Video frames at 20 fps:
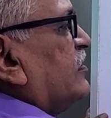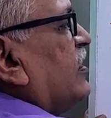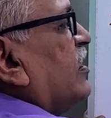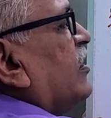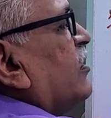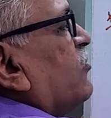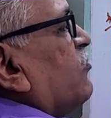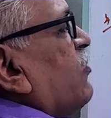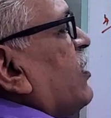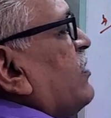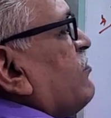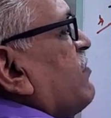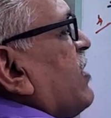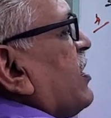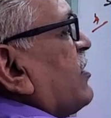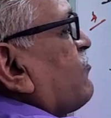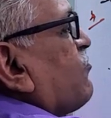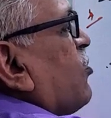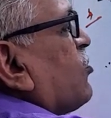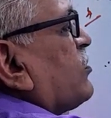1
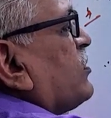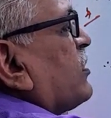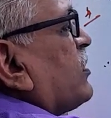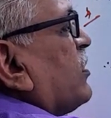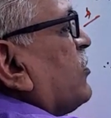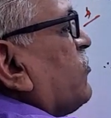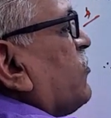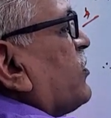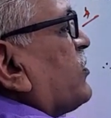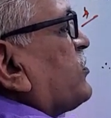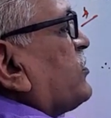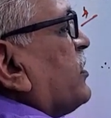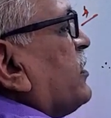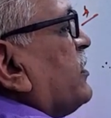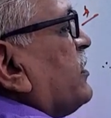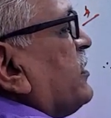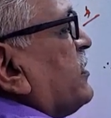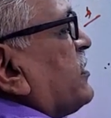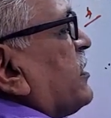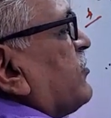mark for the conversion
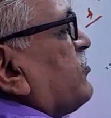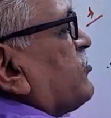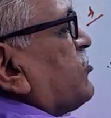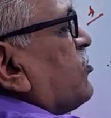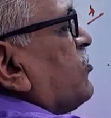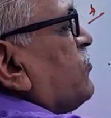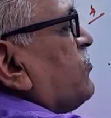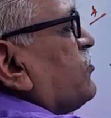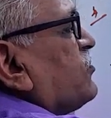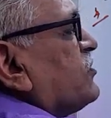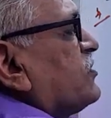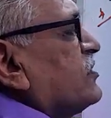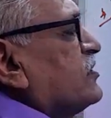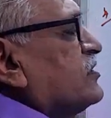in terms of